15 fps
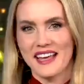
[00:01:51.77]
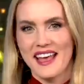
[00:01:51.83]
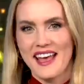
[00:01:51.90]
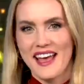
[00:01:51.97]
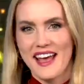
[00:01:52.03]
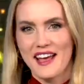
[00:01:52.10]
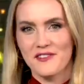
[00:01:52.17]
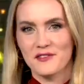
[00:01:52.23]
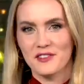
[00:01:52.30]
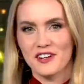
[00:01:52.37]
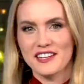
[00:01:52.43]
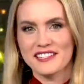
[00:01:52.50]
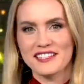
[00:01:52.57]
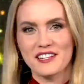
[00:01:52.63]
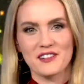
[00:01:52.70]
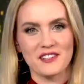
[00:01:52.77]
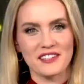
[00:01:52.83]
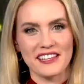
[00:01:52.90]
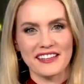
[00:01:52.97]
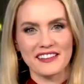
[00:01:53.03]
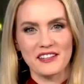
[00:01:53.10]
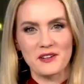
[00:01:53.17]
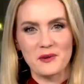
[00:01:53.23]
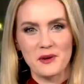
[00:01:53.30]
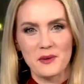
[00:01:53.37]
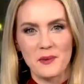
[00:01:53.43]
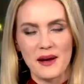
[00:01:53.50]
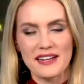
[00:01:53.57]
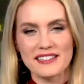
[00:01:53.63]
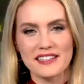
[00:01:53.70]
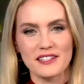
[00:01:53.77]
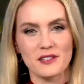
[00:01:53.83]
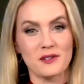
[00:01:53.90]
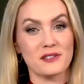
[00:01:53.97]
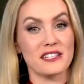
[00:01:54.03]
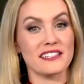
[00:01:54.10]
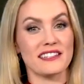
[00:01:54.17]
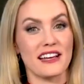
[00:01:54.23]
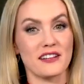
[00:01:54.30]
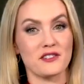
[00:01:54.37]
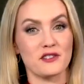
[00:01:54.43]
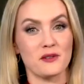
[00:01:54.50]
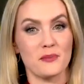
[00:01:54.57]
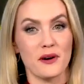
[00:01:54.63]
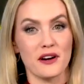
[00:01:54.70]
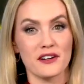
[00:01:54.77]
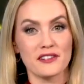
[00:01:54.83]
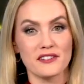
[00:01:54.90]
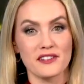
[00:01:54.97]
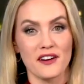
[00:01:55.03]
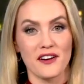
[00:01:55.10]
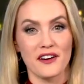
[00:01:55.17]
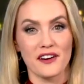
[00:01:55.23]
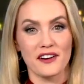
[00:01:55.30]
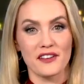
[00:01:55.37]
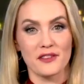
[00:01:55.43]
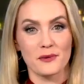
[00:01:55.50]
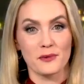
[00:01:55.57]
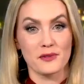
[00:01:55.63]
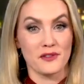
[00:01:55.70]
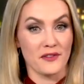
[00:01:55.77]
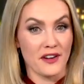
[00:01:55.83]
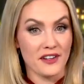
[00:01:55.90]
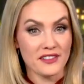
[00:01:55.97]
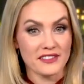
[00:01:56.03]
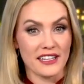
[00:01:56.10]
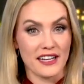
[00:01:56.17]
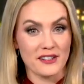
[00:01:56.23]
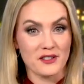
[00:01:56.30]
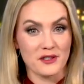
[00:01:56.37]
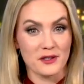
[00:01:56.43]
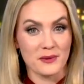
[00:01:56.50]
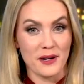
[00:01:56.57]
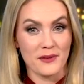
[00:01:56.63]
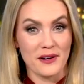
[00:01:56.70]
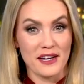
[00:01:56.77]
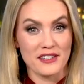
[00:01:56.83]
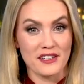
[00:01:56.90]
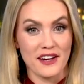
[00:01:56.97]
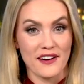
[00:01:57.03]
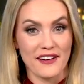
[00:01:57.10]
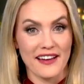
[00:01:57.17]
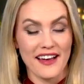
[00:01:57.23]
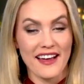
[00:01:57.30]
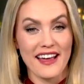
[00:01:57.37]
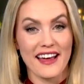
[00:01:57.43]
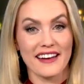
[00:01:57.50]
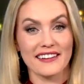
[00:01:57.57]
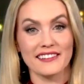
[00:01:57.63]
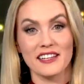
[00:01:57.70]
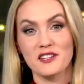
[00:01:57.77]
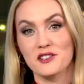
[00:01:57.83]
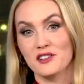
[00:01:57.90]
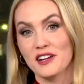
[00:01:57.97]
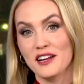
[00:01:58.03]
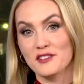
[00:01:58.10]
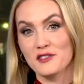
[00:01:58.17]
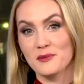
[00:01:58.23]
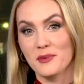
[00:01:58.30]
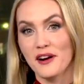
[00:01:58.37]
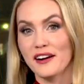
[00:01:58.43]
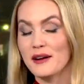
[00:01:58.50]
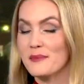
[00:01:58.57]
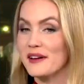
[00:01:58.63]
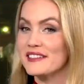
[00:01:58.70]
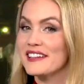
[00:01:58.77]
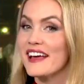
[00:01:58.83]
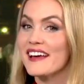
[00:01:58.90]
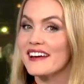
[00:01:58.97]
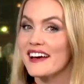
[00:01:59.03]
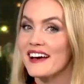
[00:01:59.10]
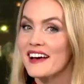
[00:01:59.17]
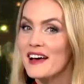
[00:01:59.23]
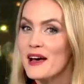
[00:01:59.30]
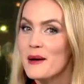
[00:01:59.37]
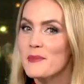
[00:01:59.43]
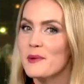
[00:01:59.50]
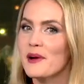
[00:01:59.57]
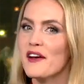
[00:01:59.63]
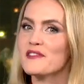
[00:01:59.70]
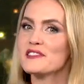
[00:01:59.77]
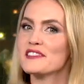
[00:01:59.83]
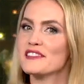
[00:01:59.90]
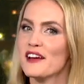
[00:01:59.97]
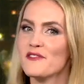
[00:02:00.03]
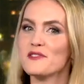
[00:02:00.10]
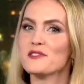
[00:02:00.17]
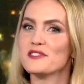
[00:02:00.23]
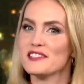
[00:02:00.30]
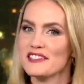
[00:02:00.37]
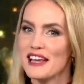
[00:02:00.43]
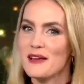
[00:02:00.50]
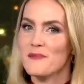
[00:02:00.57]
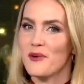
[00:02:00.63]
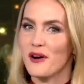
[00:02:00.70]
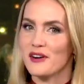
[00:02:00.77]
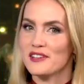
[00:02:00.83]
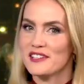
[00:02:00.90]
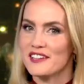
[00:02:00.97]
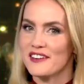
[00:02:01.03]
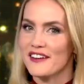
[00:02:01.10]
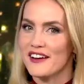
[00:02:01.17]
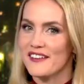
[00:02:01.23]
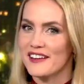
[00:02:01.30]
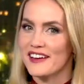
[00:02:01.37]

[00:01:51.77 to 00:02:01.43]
And for us here in the Inland Northwest, the closest national parks are the Roosevelt National Recreation Area and Glacier National Park in Montana. But we have several state parks in our area,